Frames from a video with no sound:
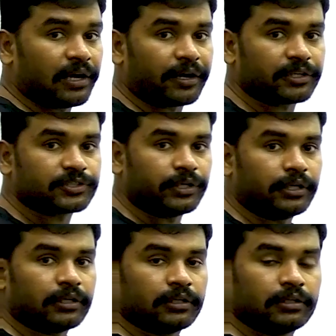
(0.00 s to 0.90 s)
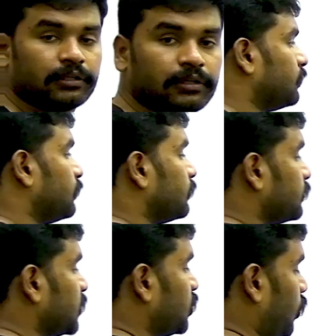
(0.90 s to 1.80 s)
Understood?
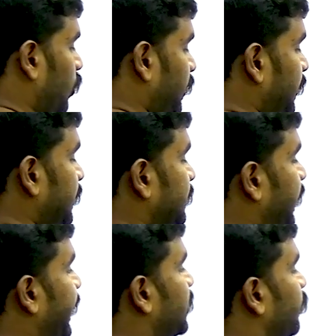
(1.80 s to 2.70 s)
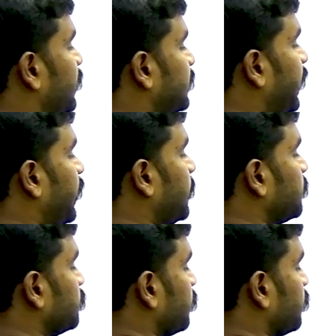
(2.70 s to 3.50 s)
So this is the HV side